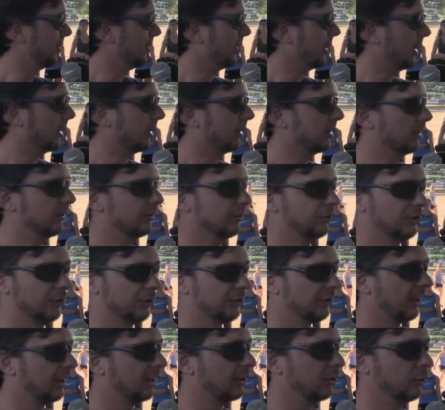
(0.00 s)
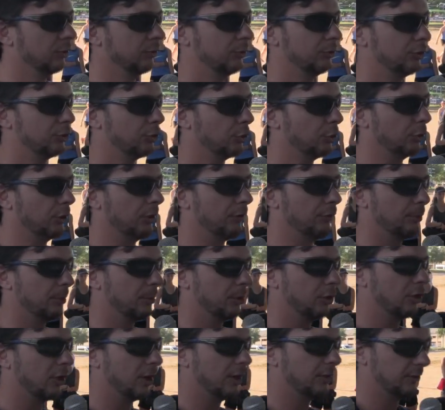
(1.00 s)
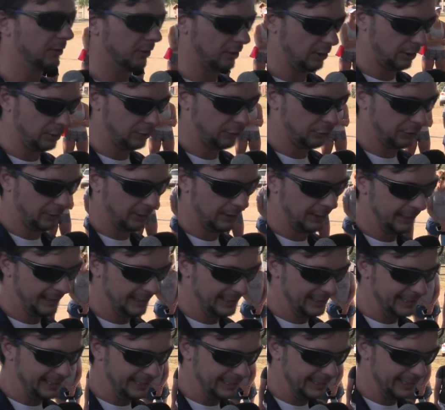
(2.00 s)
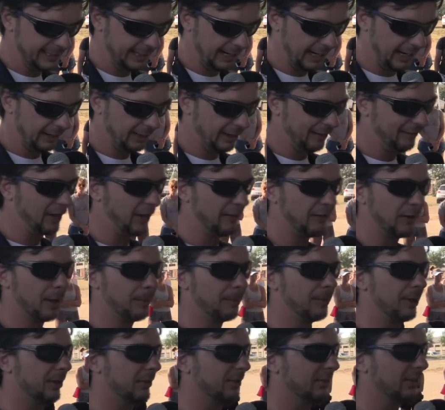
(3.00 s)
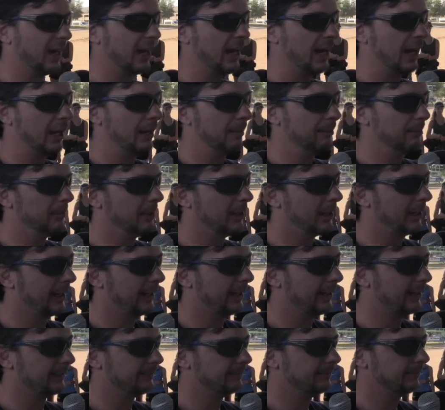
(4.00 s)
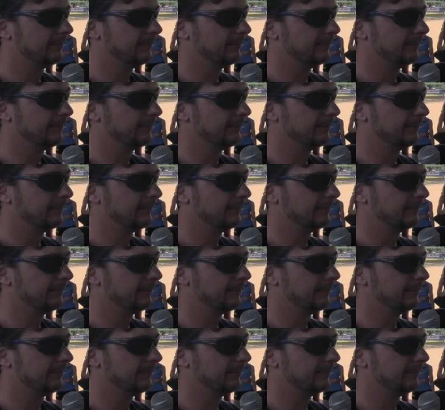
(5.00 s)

and they're just like you, truly from across the country. Uh, they've given up their time uh,